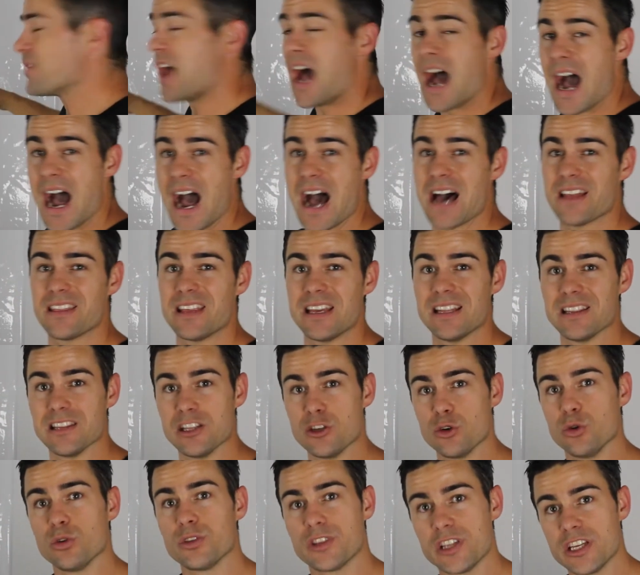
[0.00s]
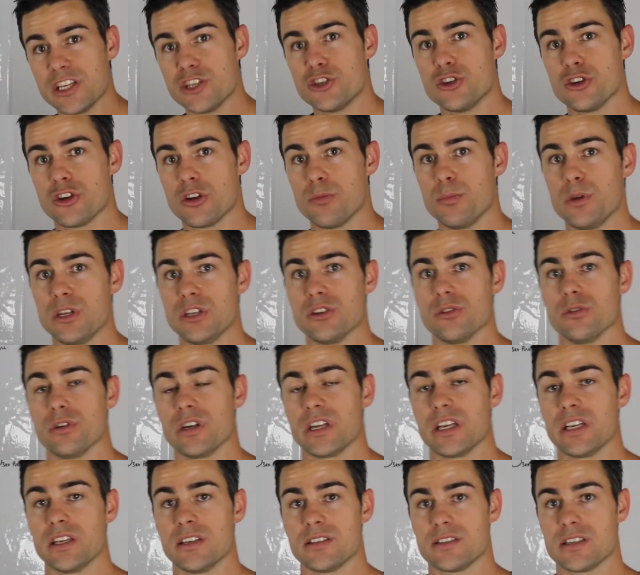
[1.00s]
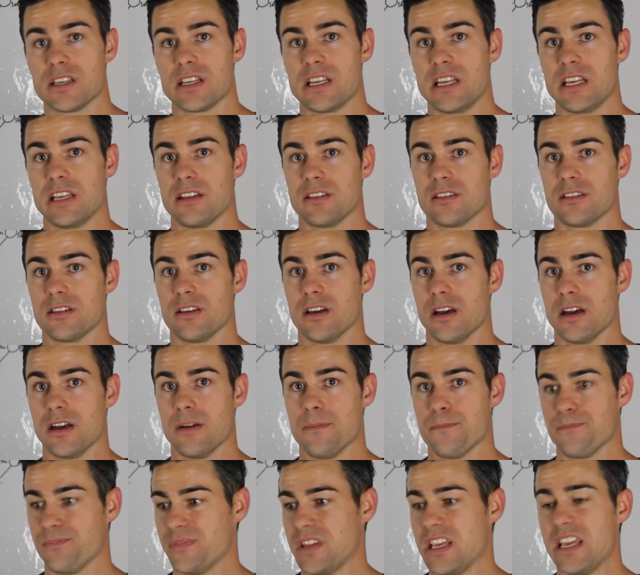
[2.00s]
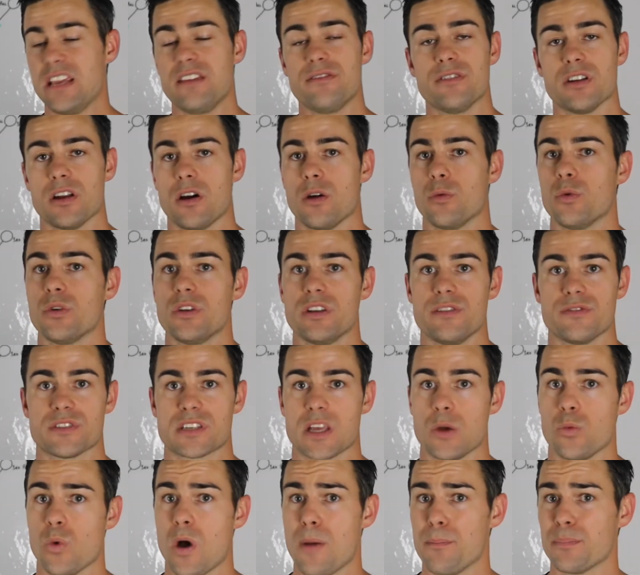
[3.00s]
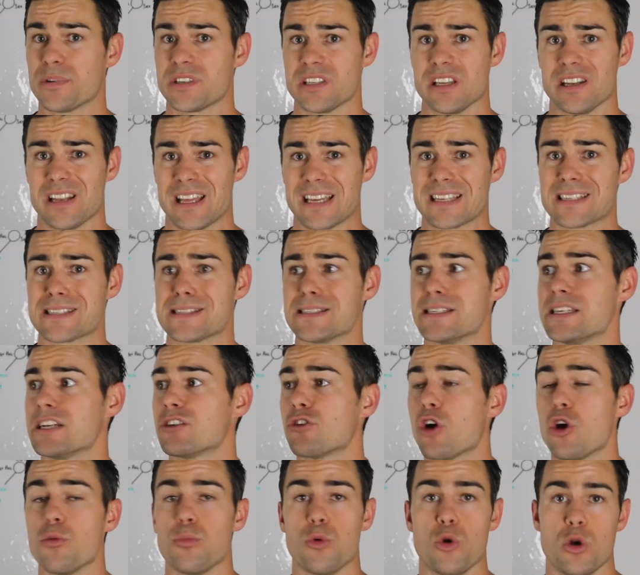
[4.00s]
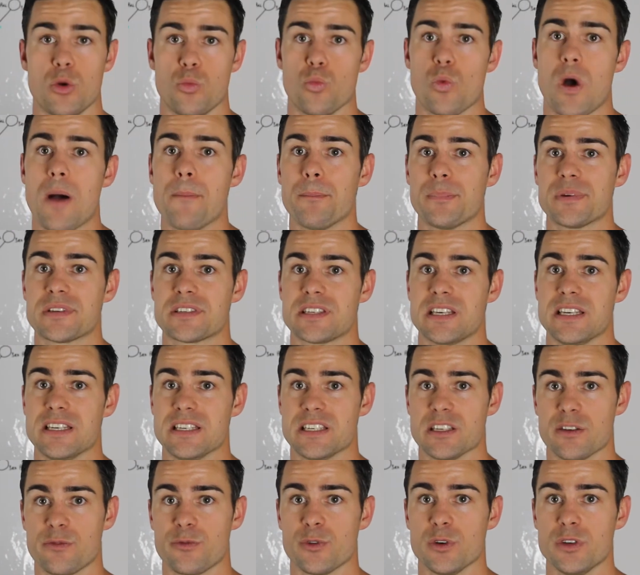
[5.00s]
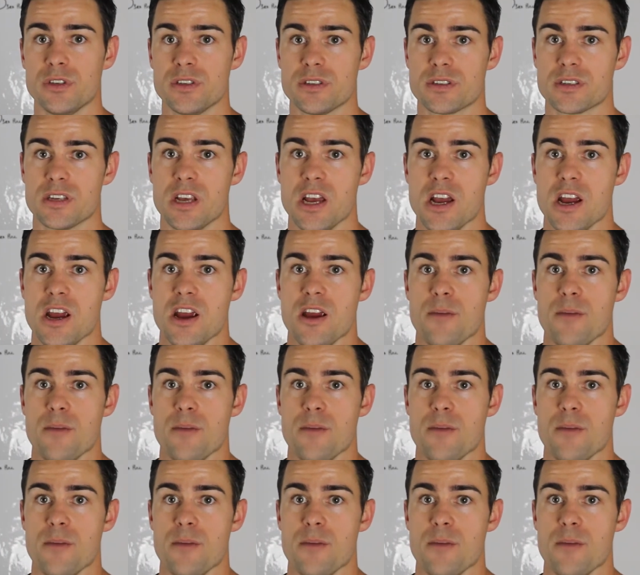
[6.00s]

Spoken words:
Are there little things you can be doing to get I wouldn't even say 1%, like 0.1% difference?